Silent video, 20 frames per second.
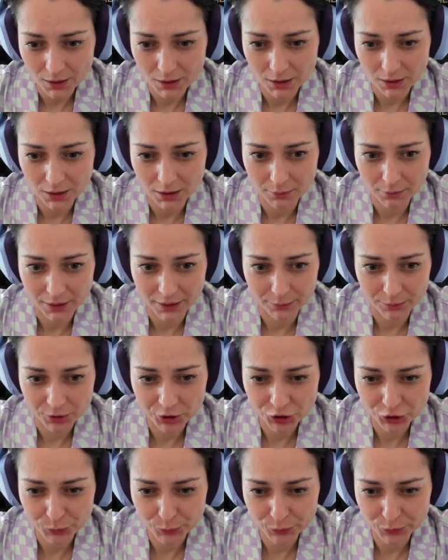my
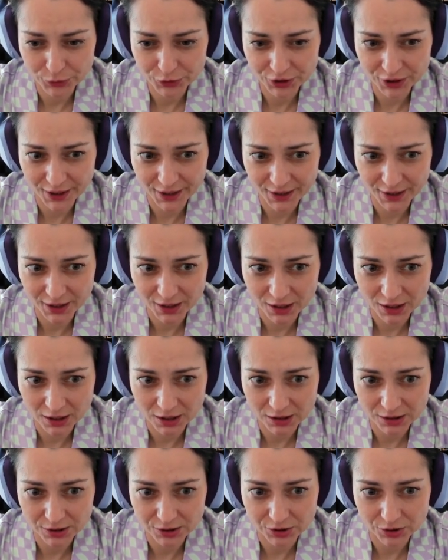bishop was
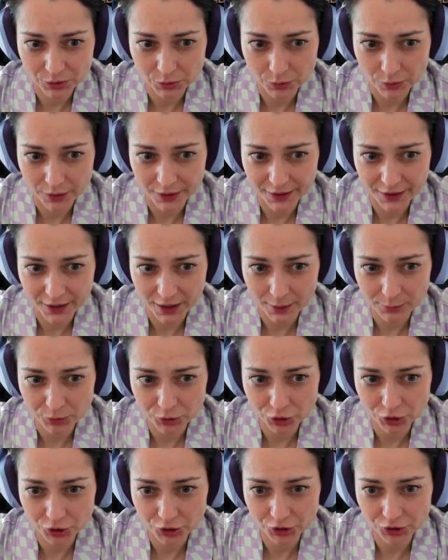hanging, so I
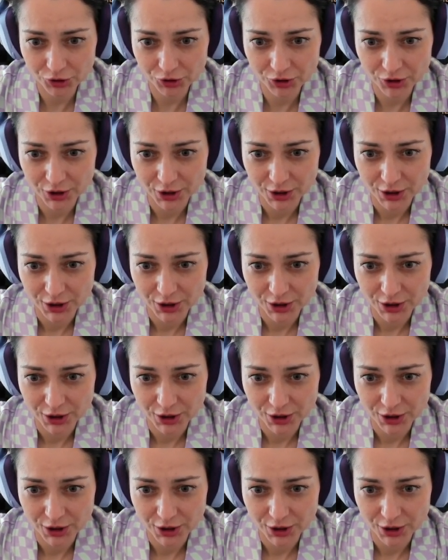captured.